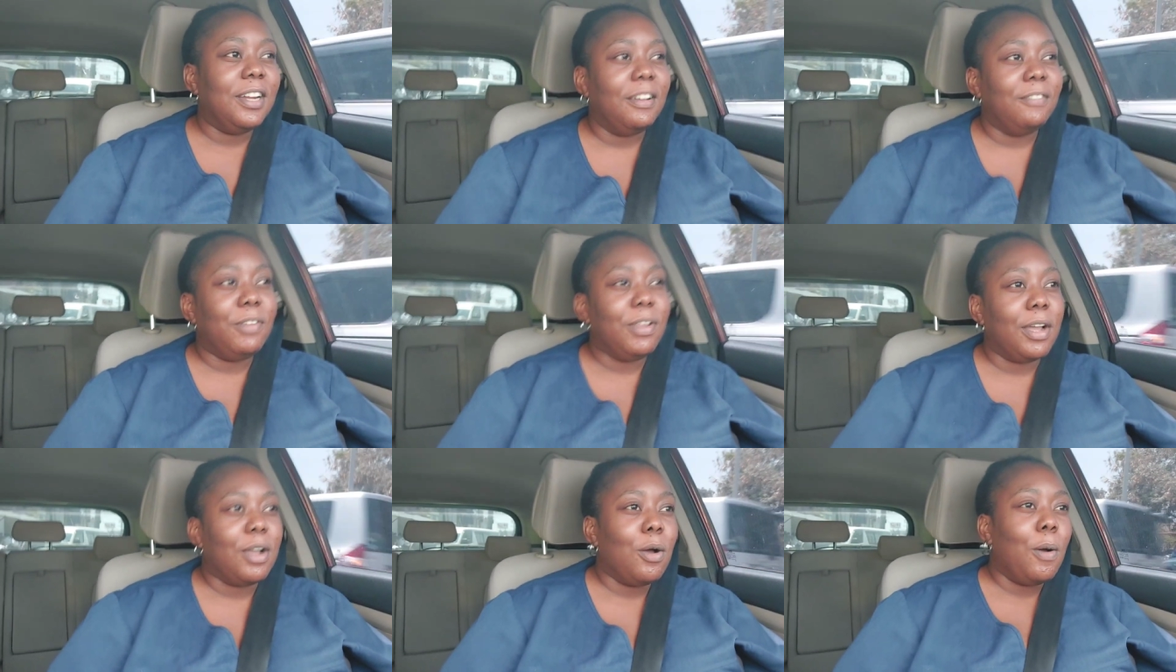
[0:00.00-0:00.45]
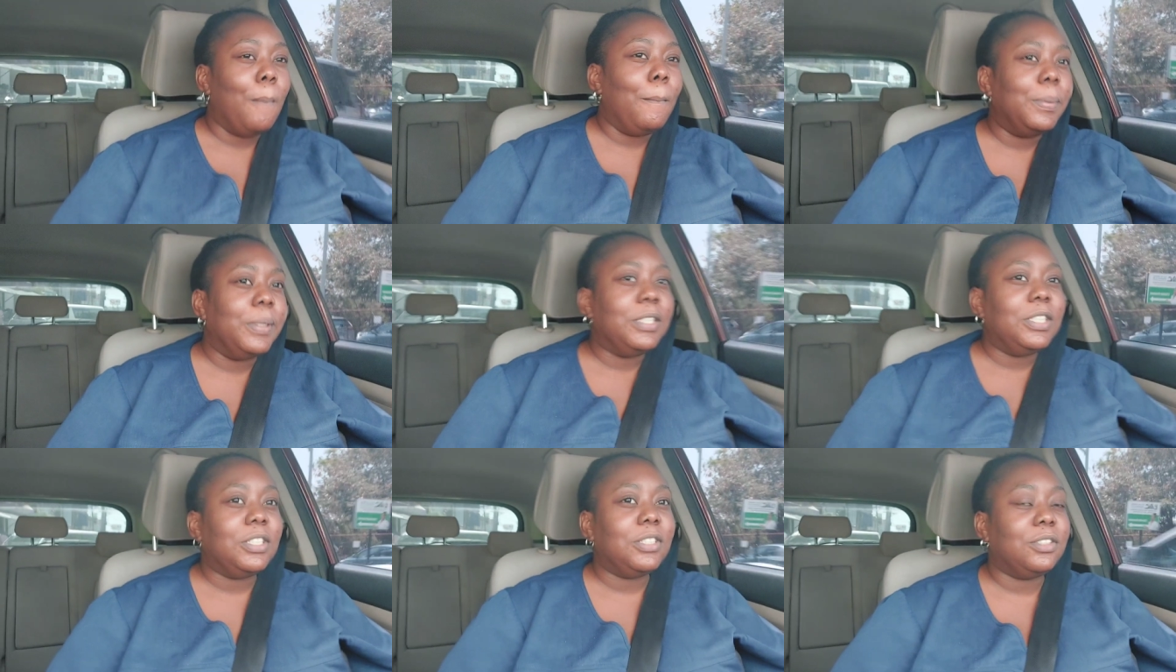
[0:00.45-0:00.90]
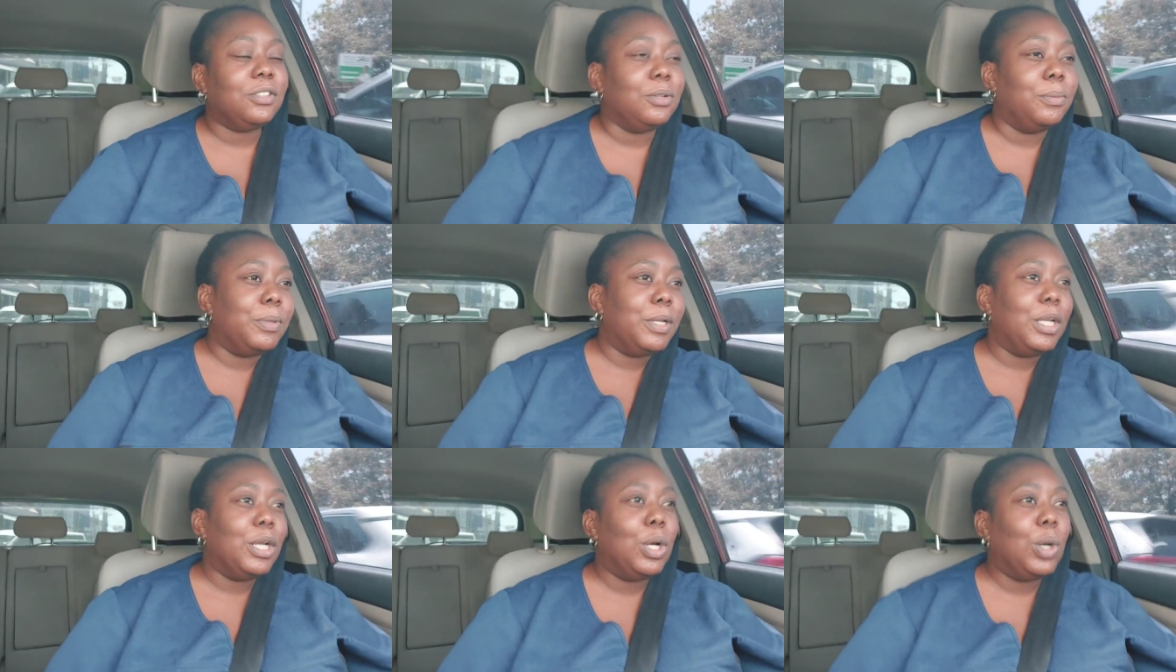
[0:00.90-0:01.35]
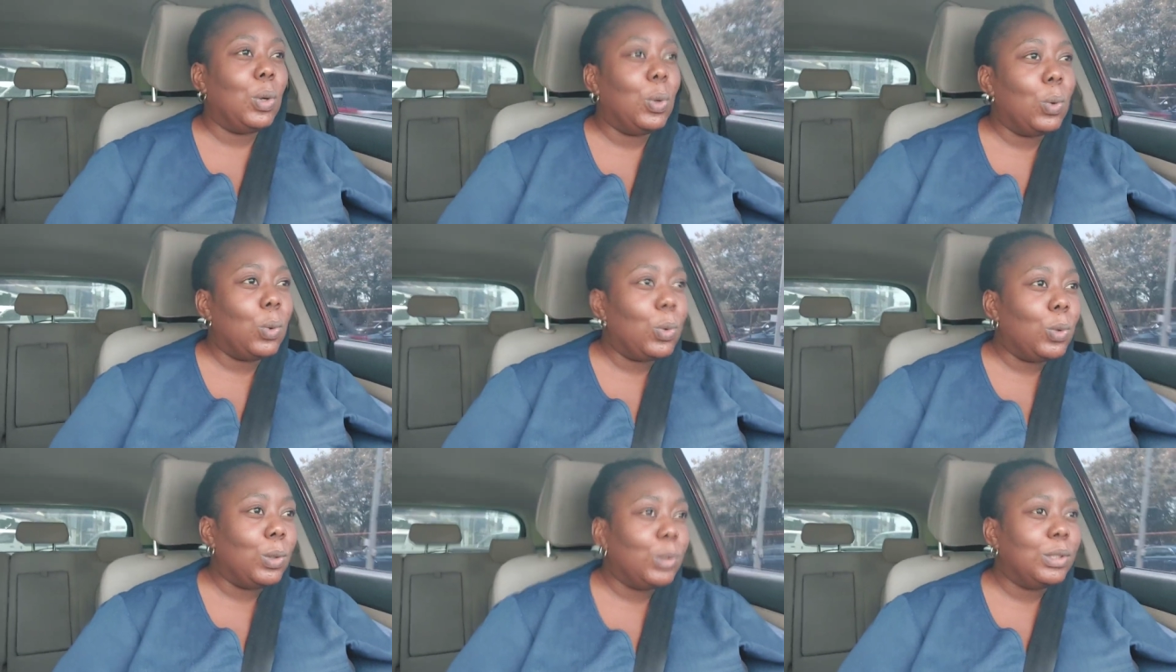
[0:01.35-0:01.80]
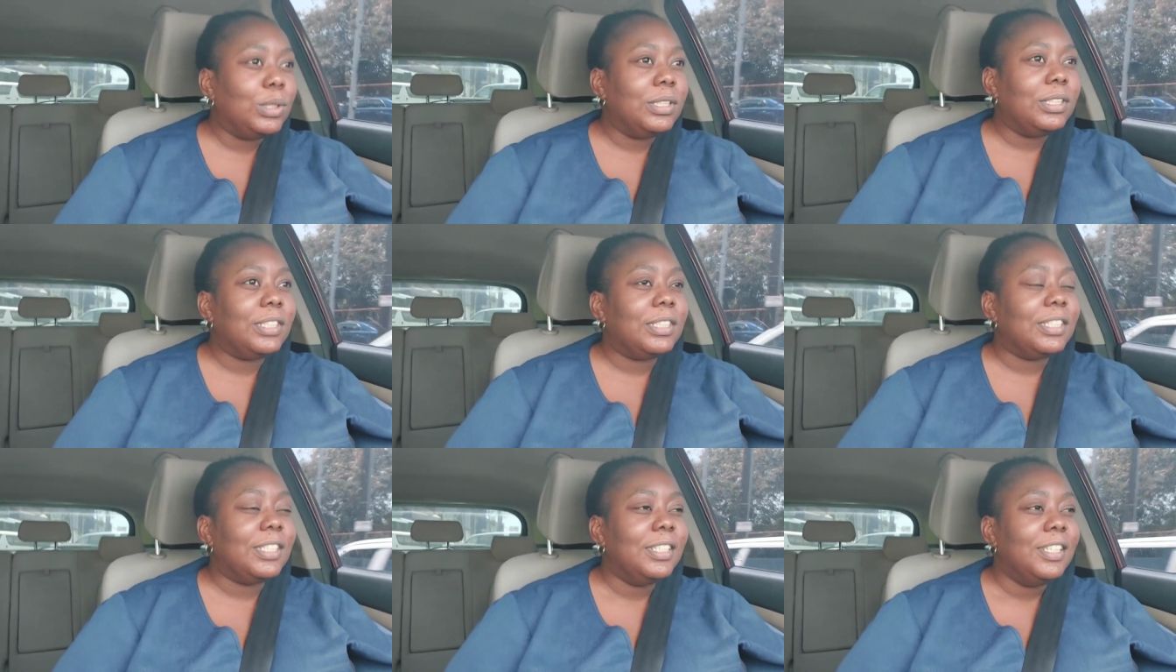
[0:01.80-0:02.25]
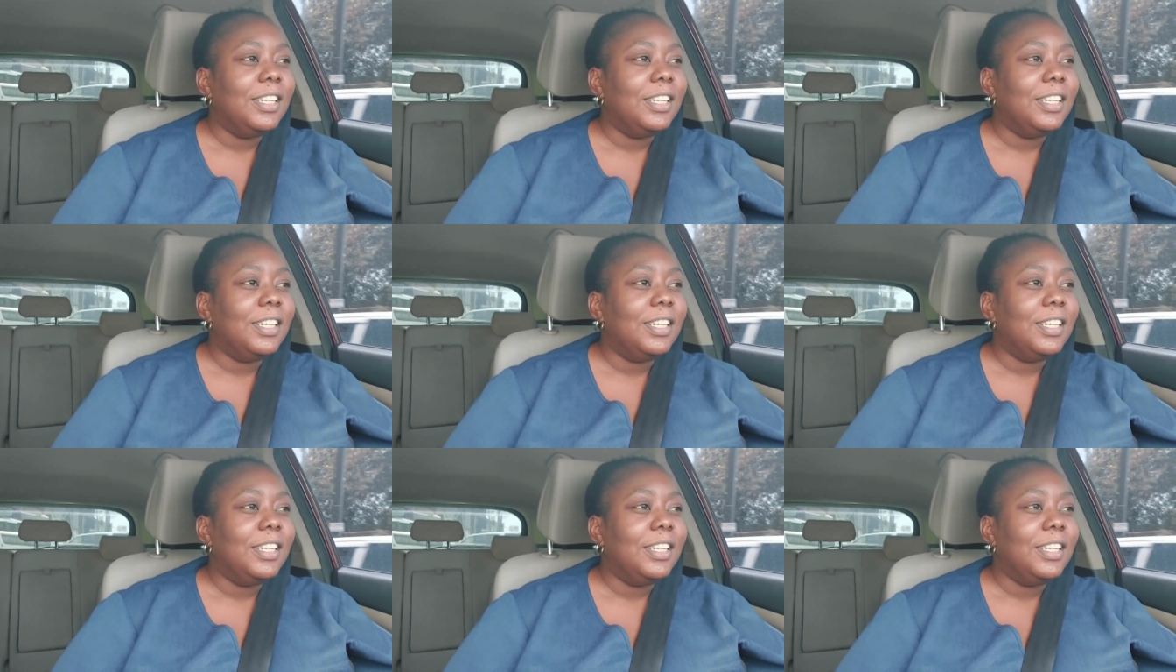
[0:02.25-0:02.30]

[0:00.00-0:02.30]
Have you accomplished some of your goals?